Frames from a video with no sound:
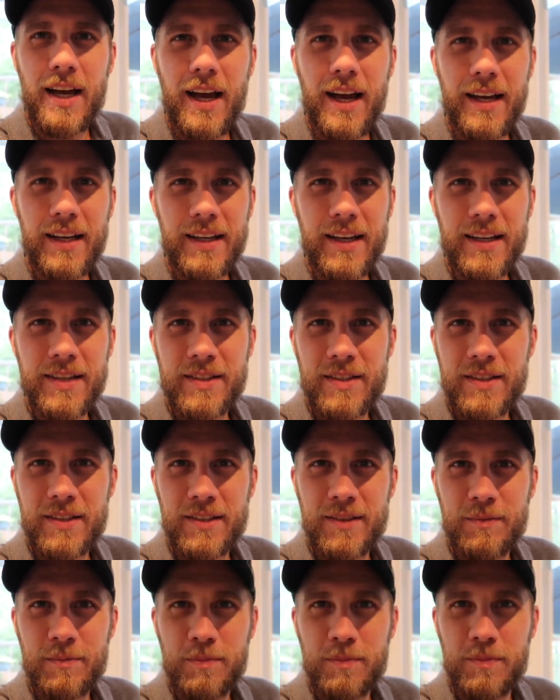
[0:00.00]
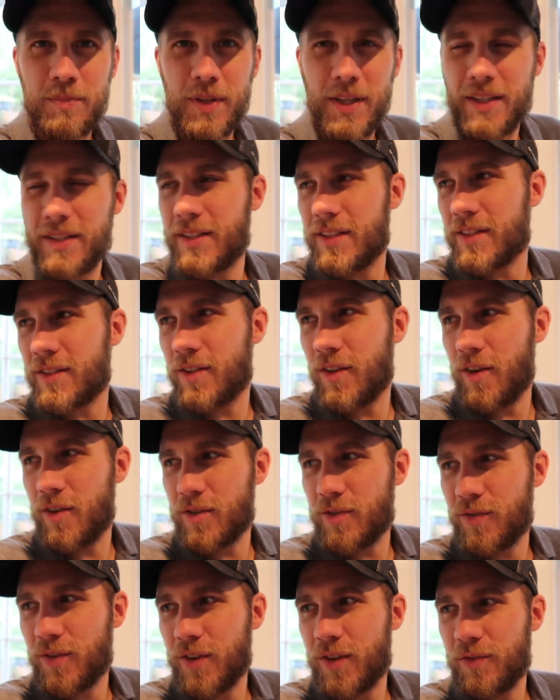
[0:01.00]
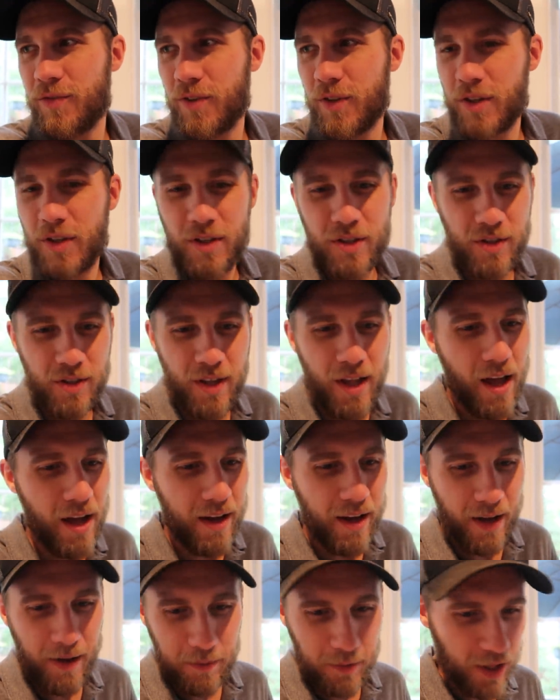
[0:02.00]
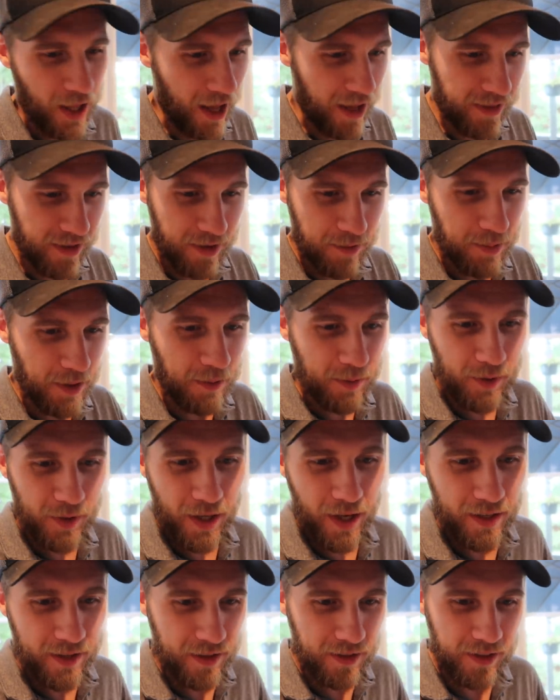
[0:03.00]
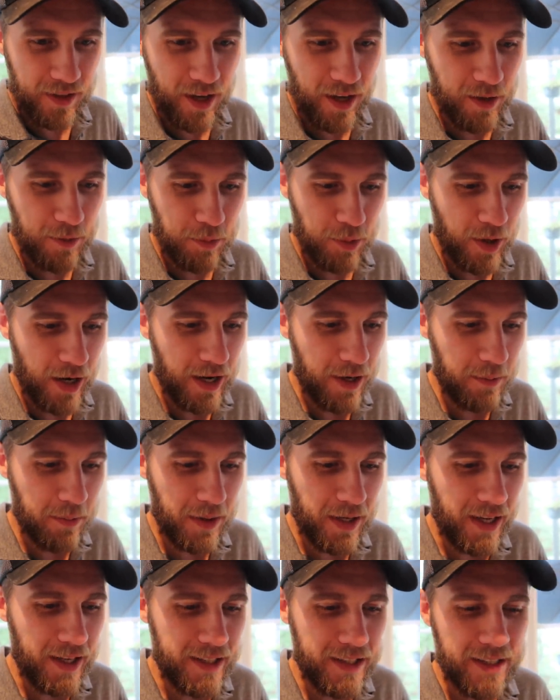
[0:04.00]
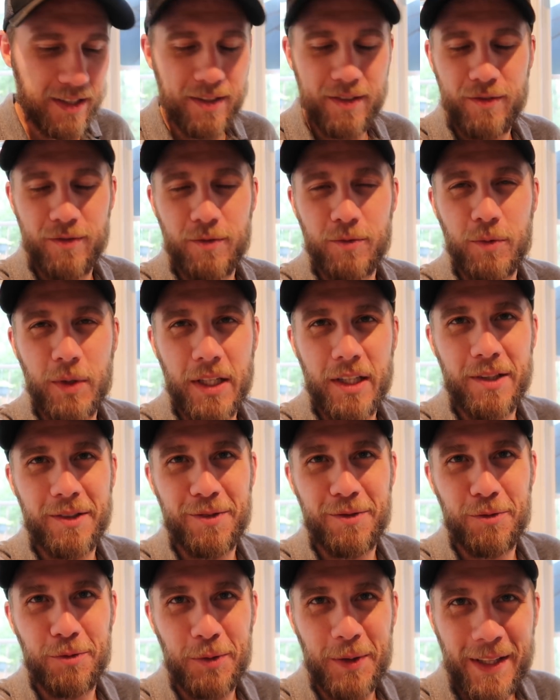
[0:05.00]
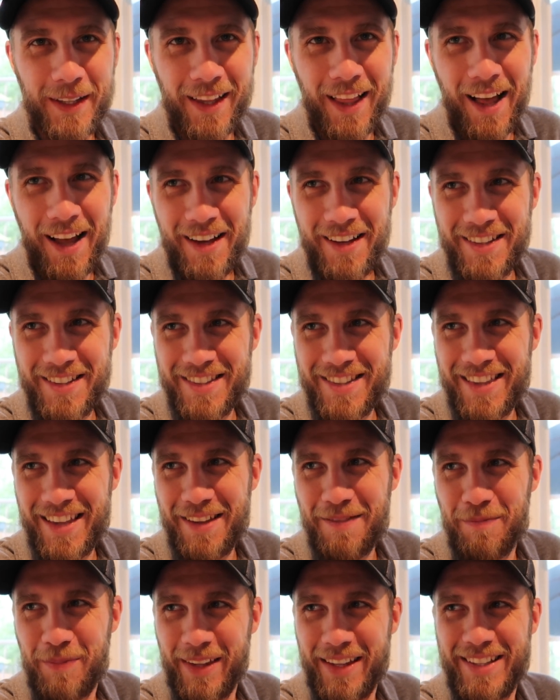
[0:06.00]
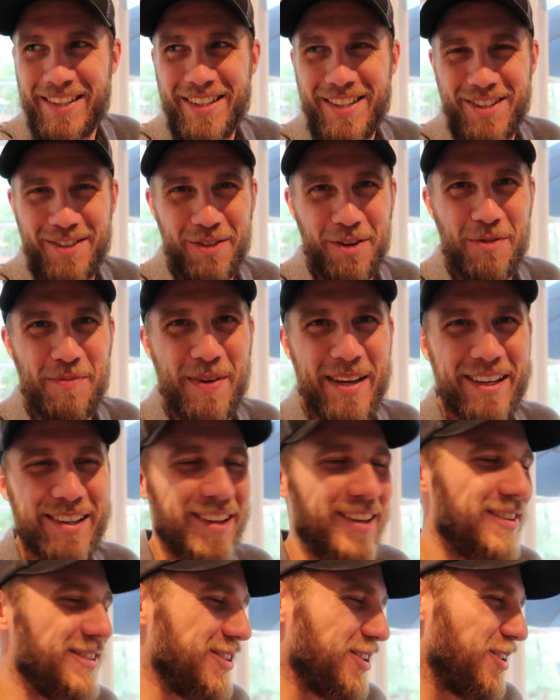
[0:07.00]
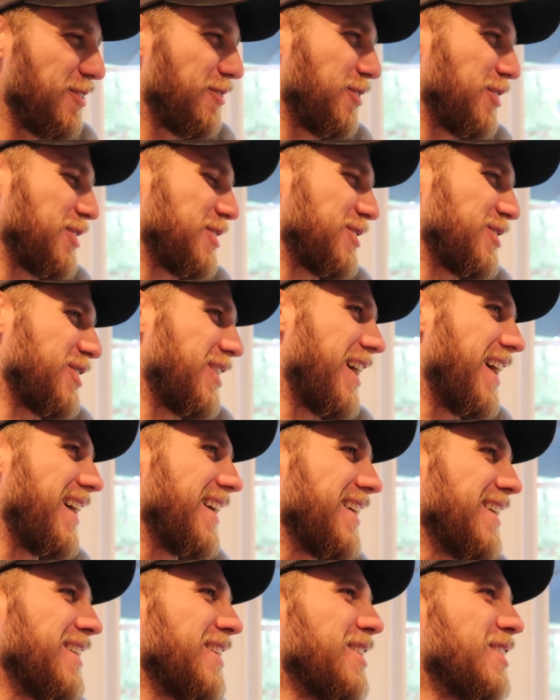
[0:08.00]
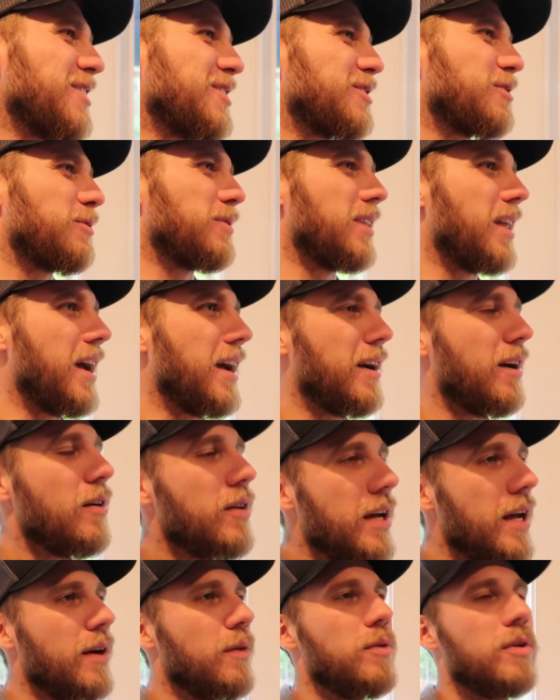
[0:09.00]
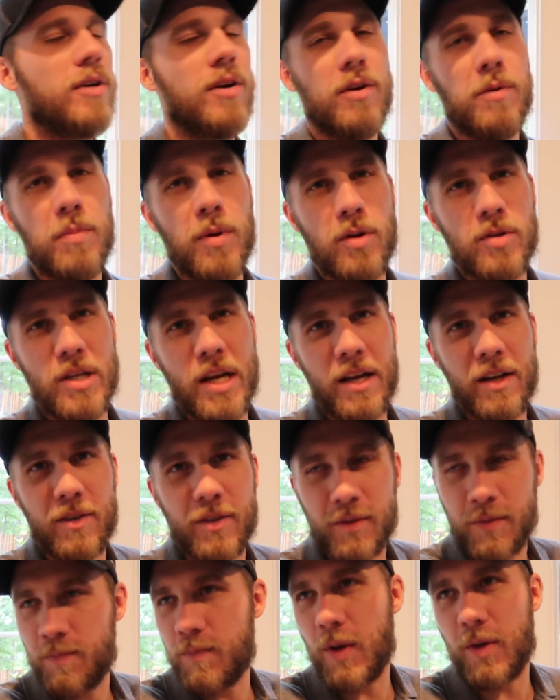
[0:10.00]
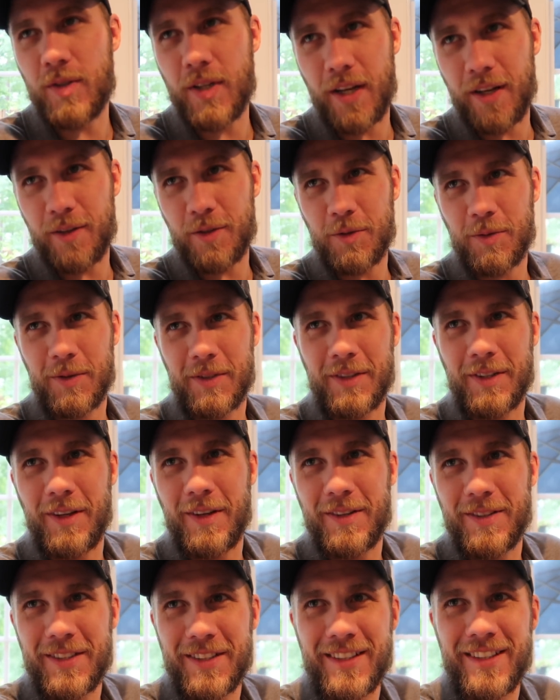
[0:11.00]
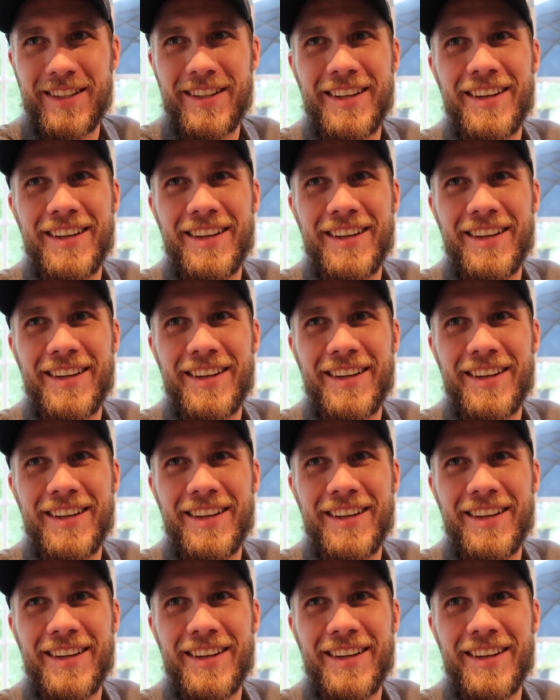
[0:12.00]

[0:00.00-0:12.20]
I guess places closed for the fourth of July. I'm glad that people got got a break, but I didn't we didn't realize that places would be closed on the fourth of July. So we're like, okay, we'll go to Bojangles. Bojangles was closed.